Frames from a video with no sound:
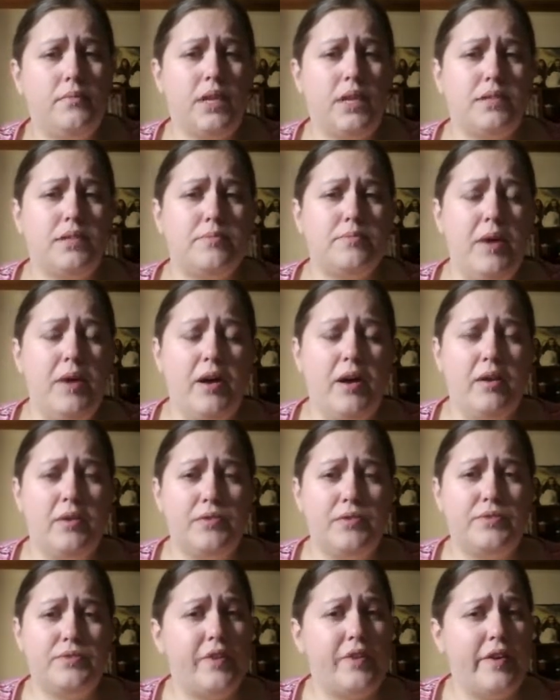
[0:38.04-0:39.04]
That
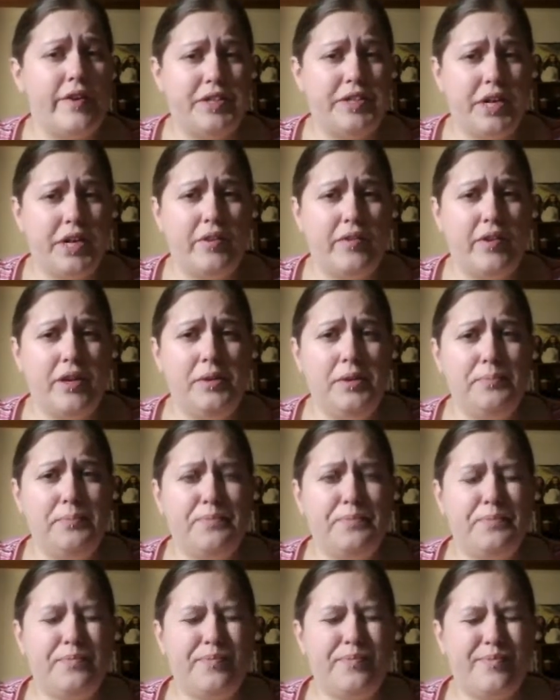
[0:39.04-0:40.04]
smells very cherry.
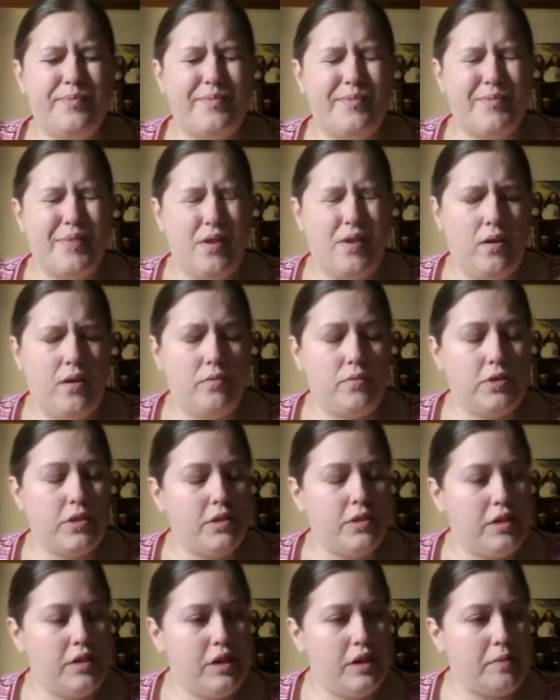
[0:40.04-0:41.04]
I'm
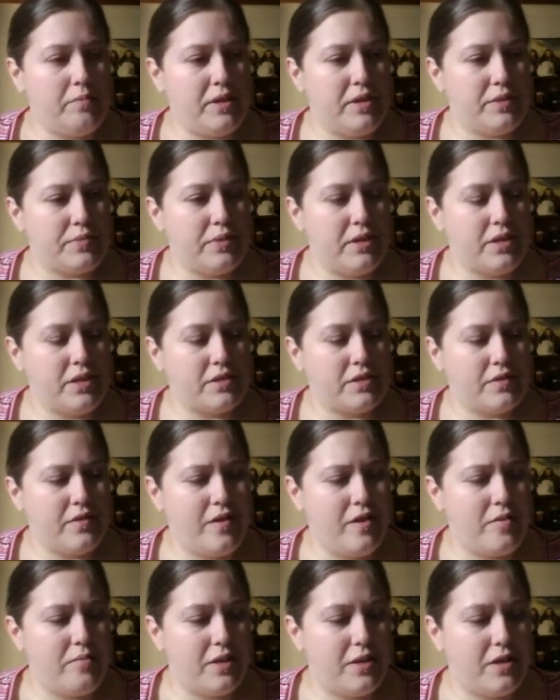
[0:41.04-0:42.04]
trying to think of the best way of
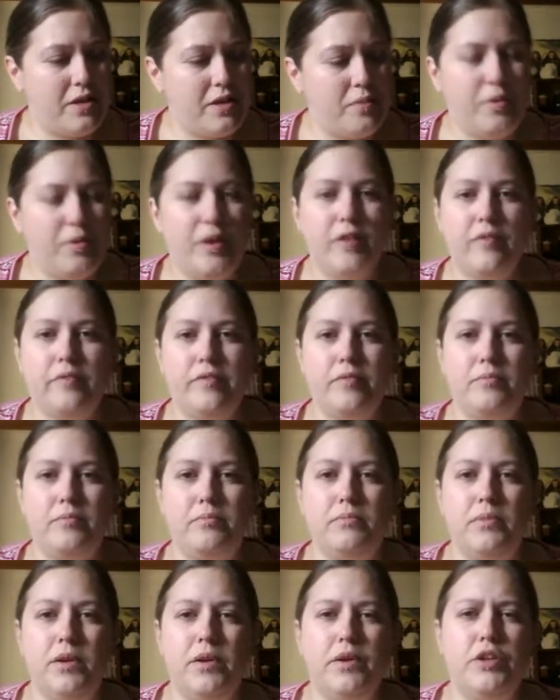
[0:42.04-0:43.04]
describing it, apart
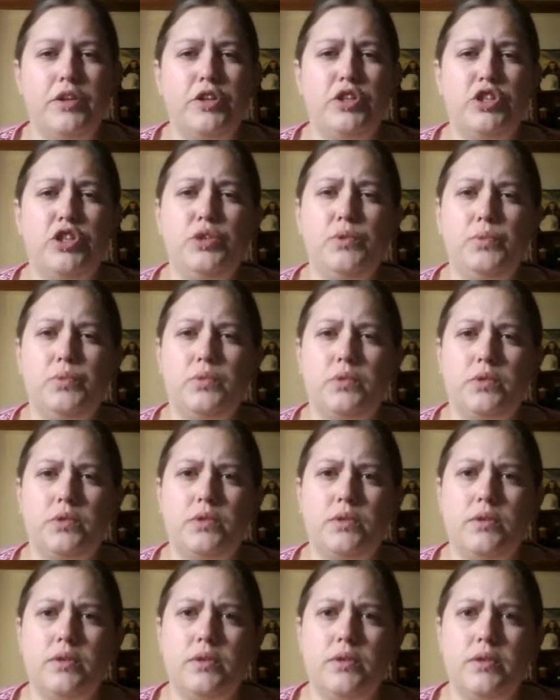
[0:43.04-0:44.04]
from
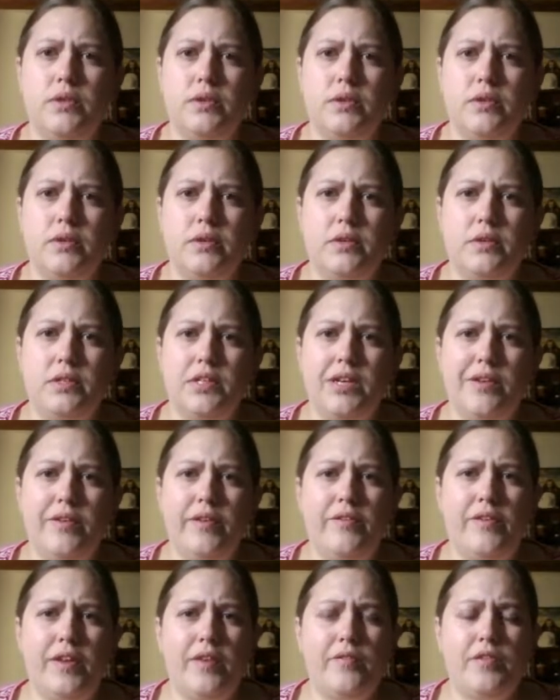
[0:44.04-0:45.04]
tunes.
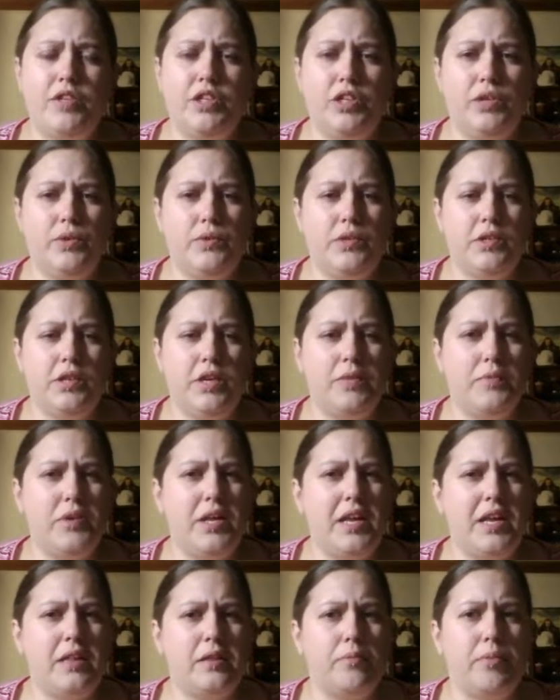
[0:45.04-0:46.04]
Cherry flavoured tunes. You know when
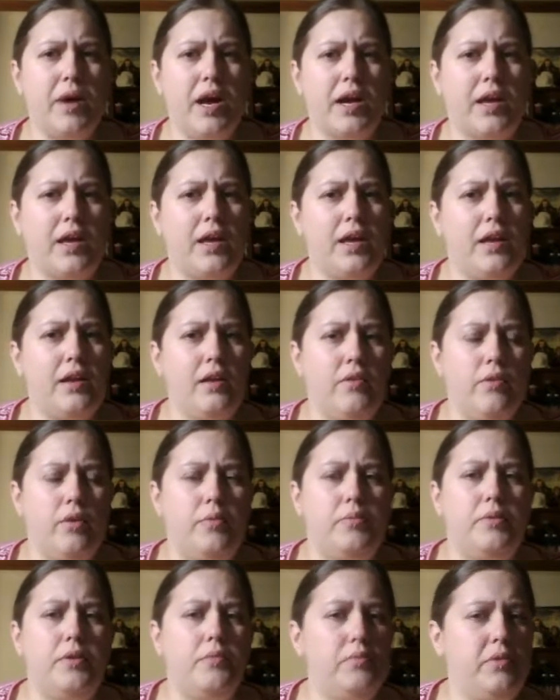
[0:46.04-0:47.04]
you get the packet and you
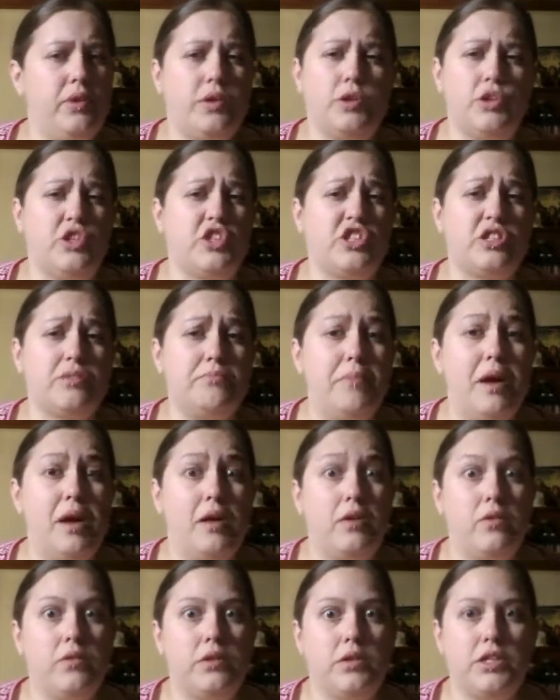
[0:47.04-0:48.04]
open them, you could just
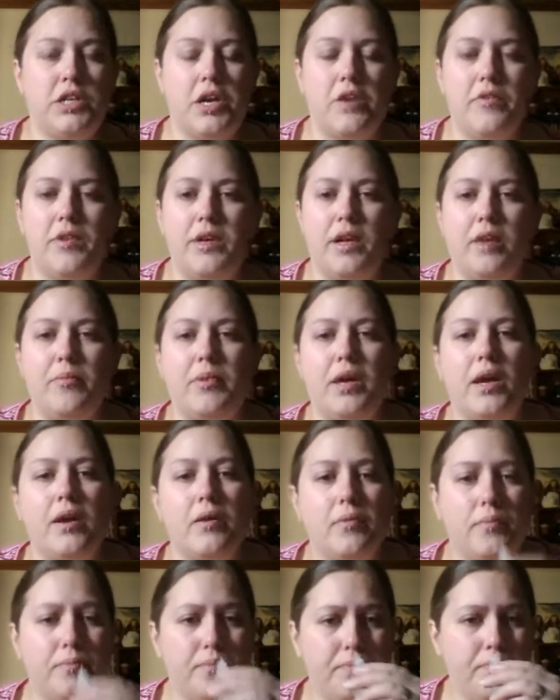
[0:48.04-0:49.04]
smell the cherry coming
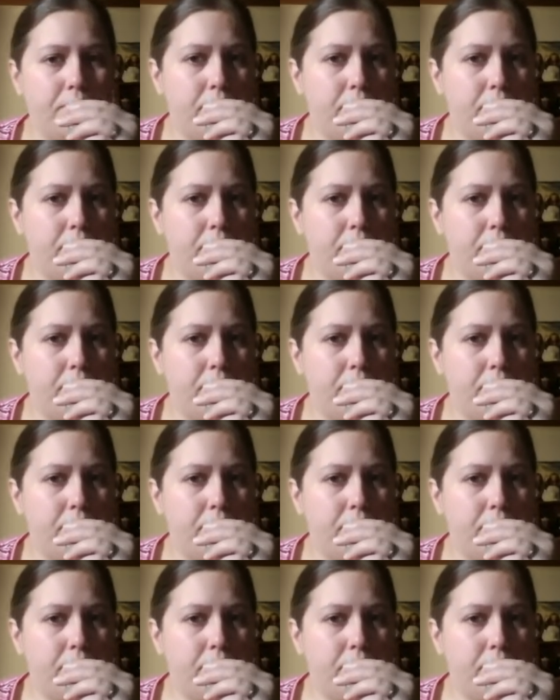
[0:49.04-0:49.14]
out.